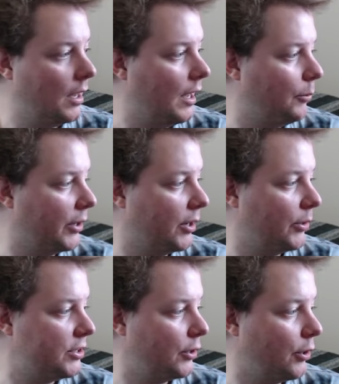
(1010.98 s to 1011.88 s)
We're
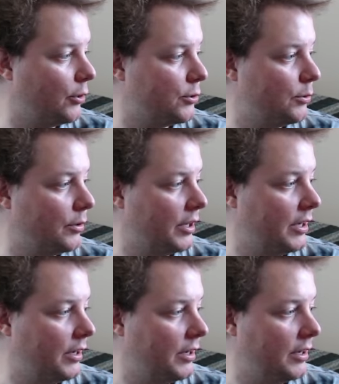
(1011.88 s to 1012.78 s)
going to go to
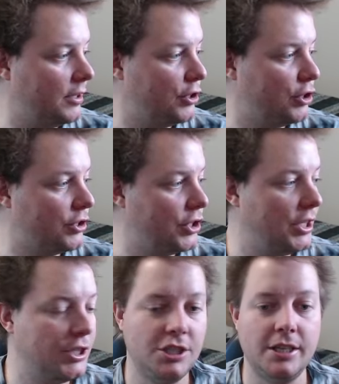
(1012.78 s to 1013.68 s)
the
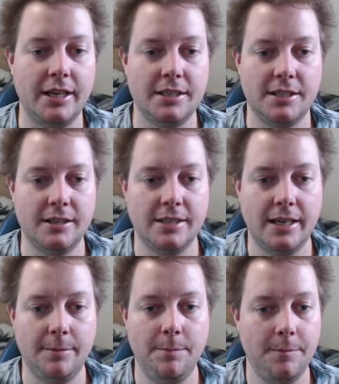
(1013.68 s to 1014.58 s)
GGSN
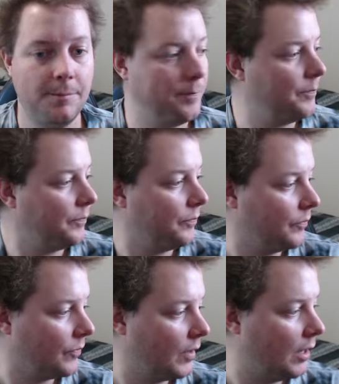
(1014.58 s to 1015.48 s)
tab,
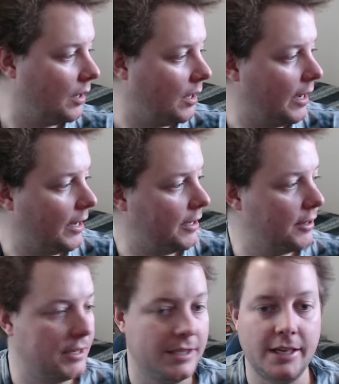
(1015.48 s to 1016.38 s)
and in
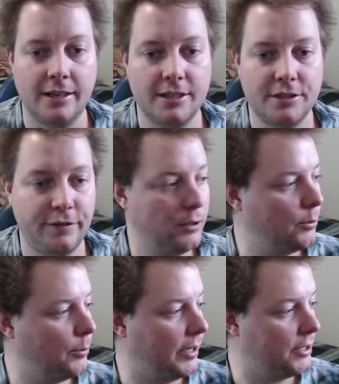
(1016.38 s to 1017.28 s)
the DNS field,
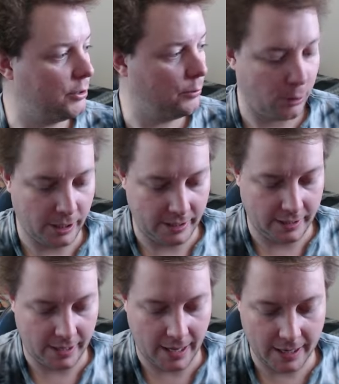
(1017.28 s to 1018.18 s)
we need to write
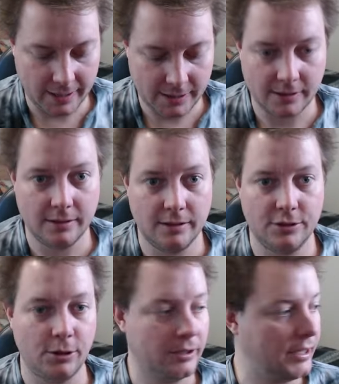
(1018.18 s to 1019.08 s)

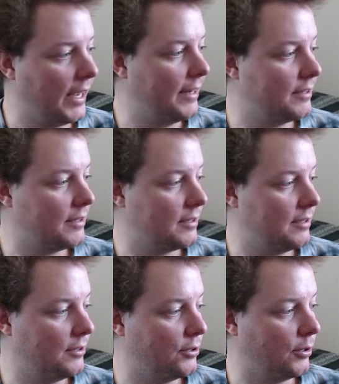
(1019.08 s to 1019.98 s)

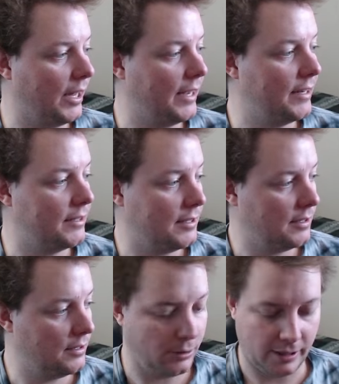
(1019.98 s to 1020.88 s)

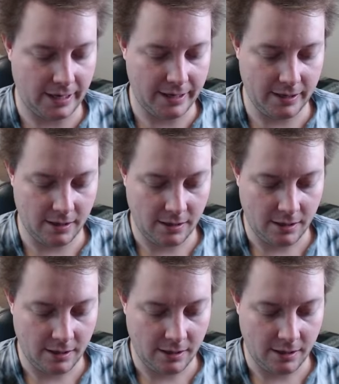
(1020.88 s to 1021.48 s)
8.8.8.8.